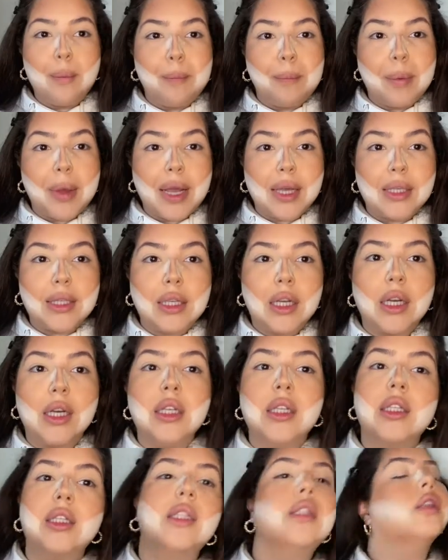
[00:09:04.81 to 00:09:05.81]

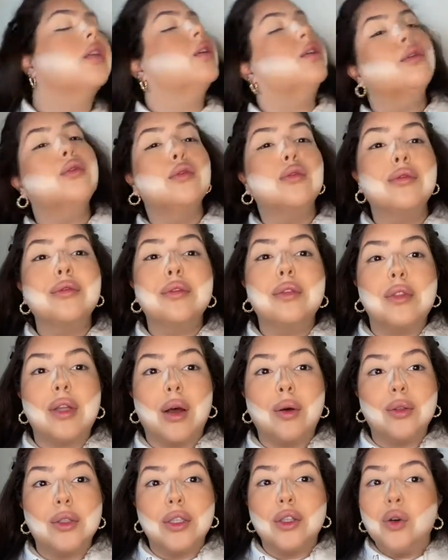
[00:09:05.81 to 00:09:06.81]
basis, that
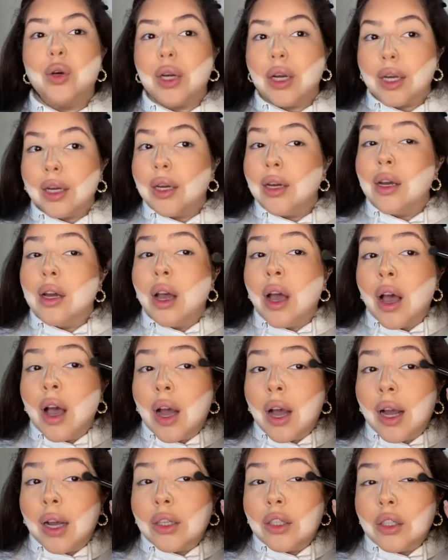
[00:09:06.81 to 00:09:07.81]
was annoying,
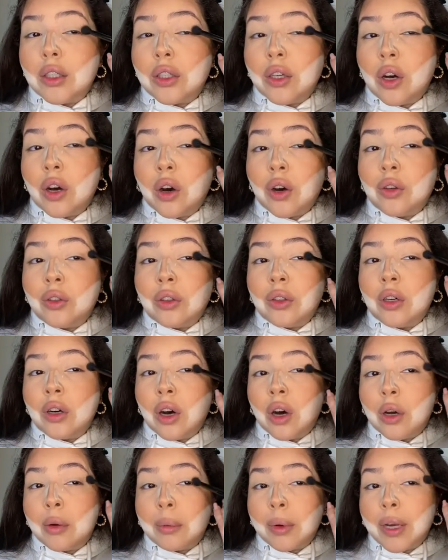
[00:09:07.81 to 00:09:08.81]
I just go
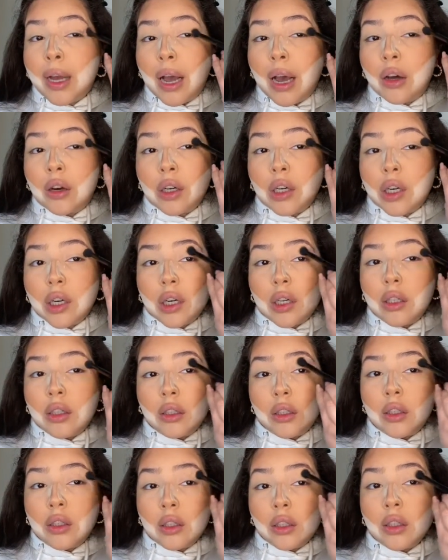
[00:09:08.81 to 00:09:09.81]
on my outer
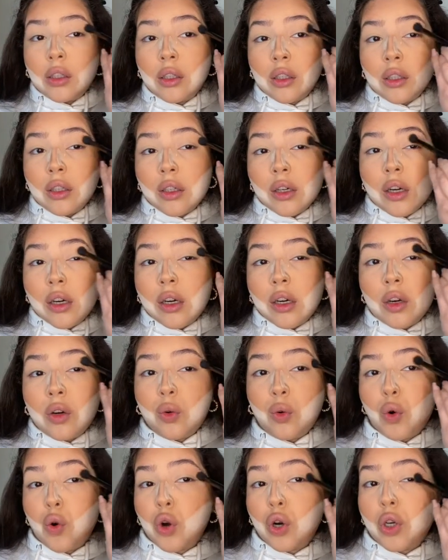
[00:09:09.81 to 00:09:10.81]

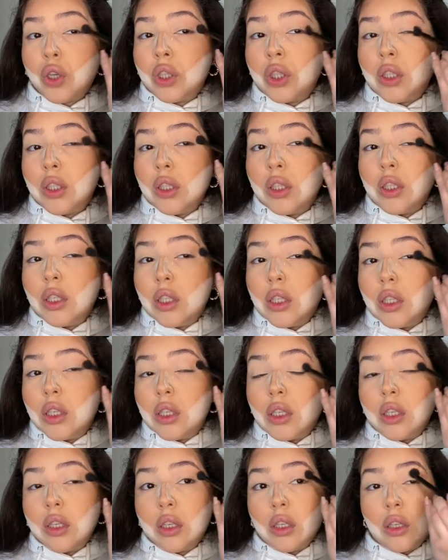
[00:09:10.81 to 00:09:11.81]
corners
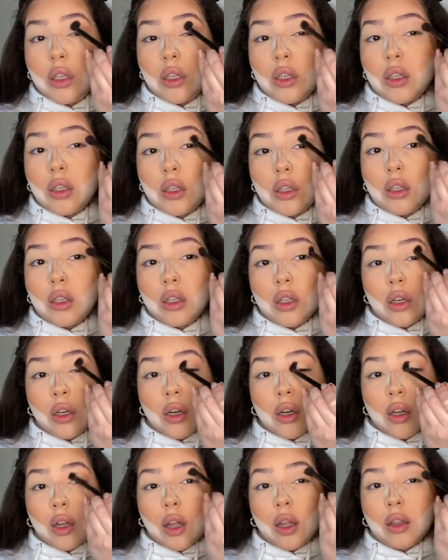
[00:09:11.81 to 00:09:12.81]

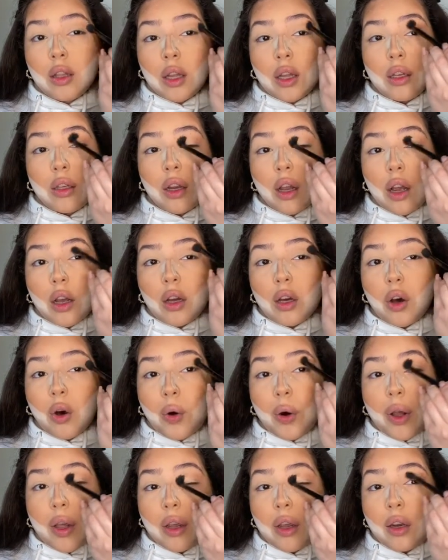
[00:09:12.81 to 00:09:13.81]
and then go
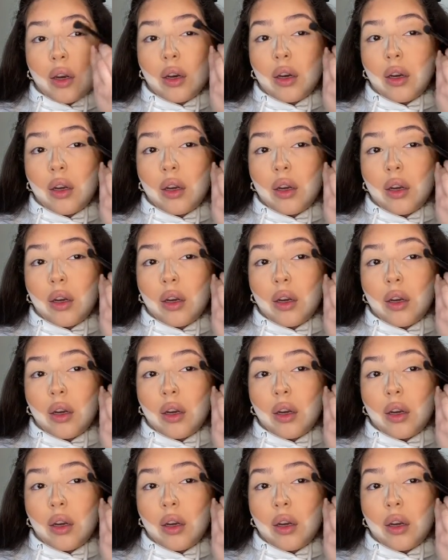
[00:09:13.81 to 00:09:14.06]
in.